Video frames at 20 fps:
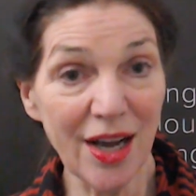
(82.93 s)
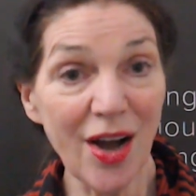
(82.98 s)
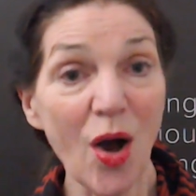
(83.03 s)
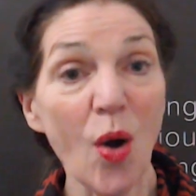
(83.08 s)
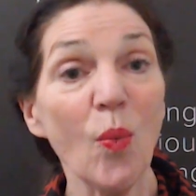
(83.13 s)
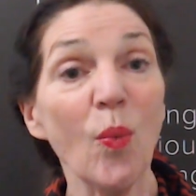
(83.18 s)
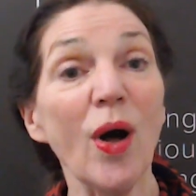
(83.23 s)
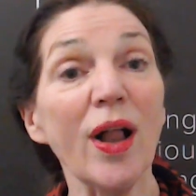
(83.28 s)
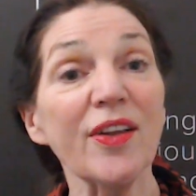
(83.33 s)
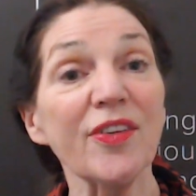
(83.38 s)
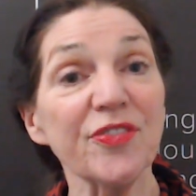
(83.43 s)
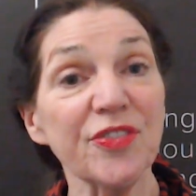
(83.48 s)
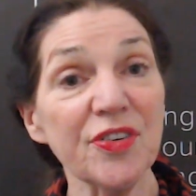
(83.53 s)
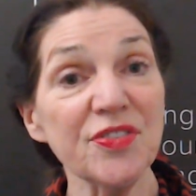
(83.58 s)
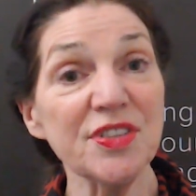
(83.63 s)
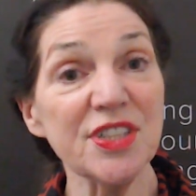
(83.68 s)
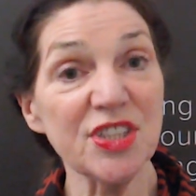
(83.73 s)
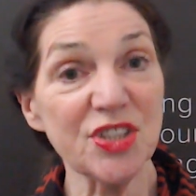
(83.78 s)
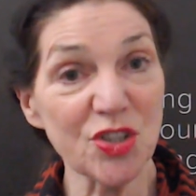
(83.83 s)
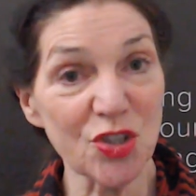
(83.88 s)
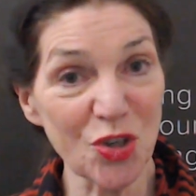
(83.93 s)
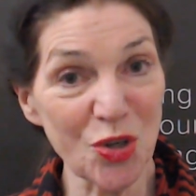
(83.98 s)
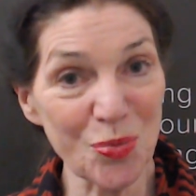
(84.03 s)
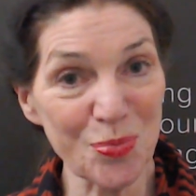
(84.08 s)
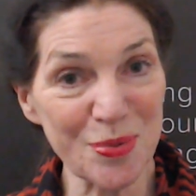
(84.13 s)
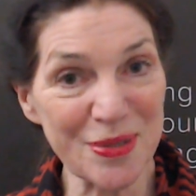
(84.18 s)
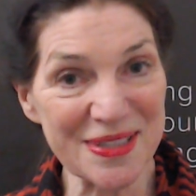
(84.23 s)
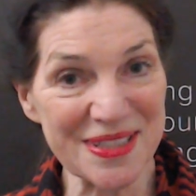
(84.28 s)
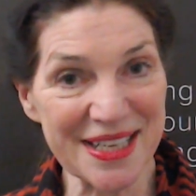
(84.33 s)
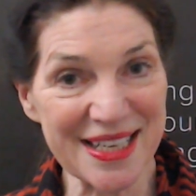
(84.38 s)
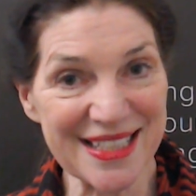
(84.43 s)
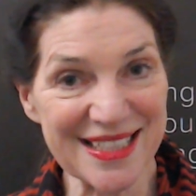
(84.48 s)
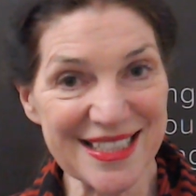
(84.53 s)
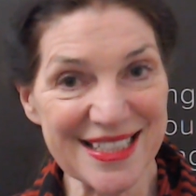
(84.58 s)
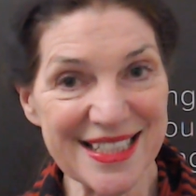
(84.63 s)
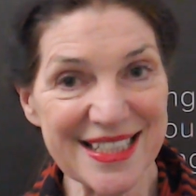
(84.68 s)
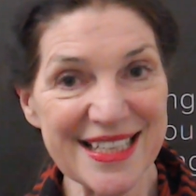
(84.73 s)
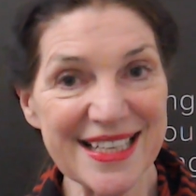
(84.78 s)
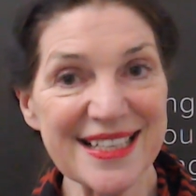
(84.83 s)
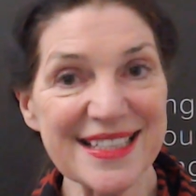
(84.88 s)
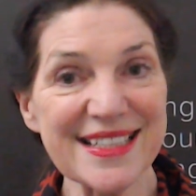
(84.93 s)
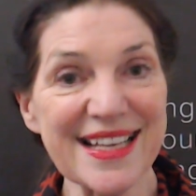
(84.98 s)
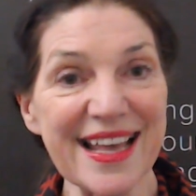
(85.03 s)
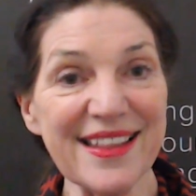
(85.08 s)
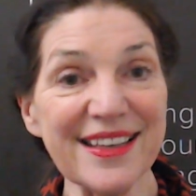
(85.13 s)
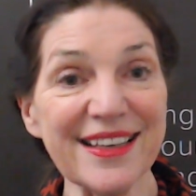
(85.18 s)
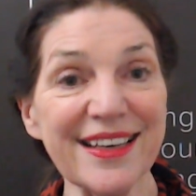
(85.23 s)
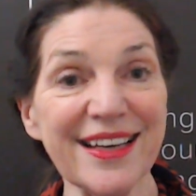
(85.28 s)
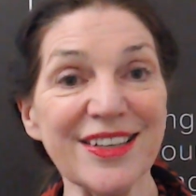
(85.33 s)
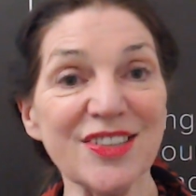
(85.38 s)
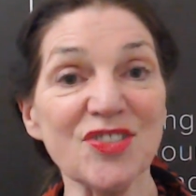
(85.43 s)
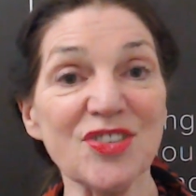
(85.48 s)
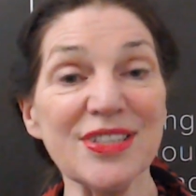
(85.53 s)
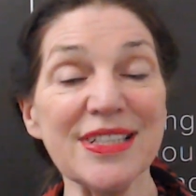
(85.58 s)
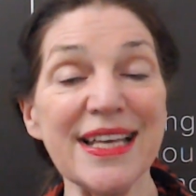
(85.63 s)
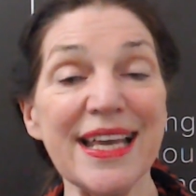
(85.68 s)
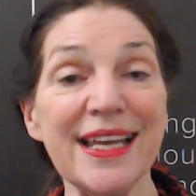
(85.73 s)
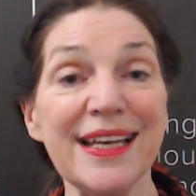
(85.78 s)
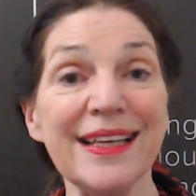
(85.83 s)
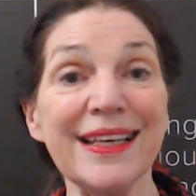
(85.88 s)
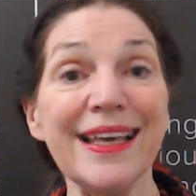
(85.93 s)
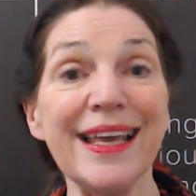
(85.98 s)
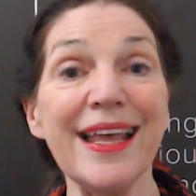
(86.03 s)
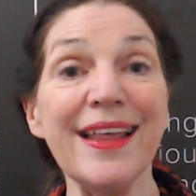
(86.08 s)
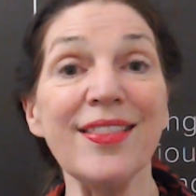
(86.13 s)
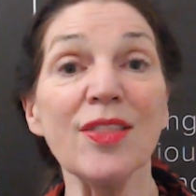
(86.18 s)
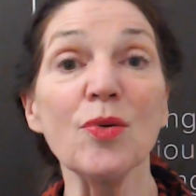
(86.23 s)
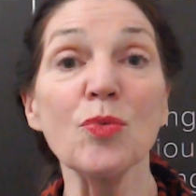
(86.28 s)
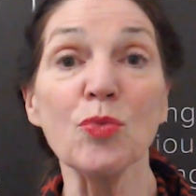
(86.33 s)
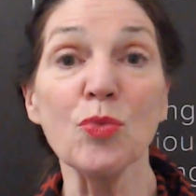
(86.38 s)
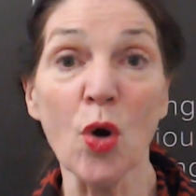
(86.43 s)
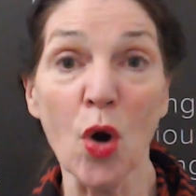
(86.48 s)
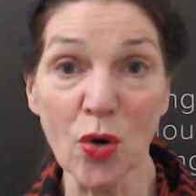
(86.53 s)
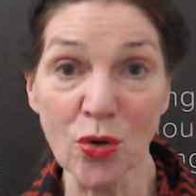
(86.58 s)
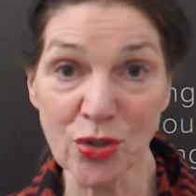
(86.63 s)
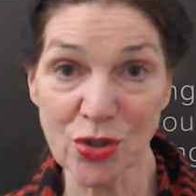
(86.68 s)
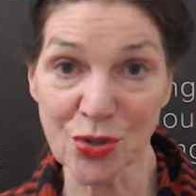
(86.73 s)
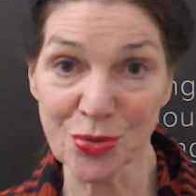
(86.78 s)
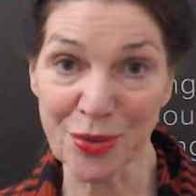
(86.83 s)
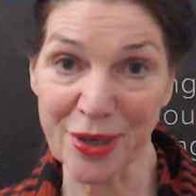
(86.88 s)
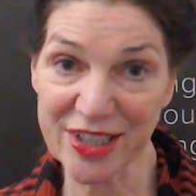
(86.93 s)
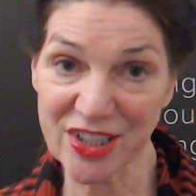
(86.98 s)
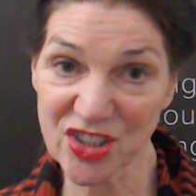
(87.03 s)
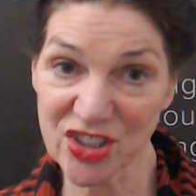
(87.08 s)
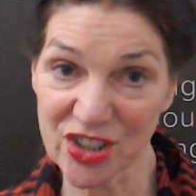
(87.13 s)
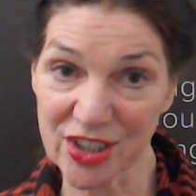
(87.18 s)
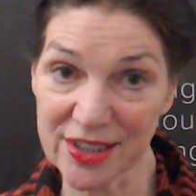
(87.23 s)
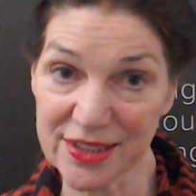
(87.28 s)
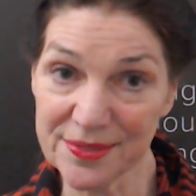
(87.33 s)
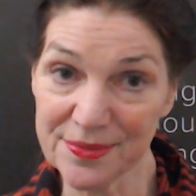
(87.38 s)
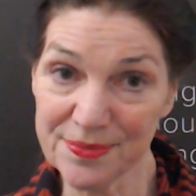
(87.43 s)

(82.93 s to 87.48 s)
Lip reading: while 52% say the country's heading in the wrong direction.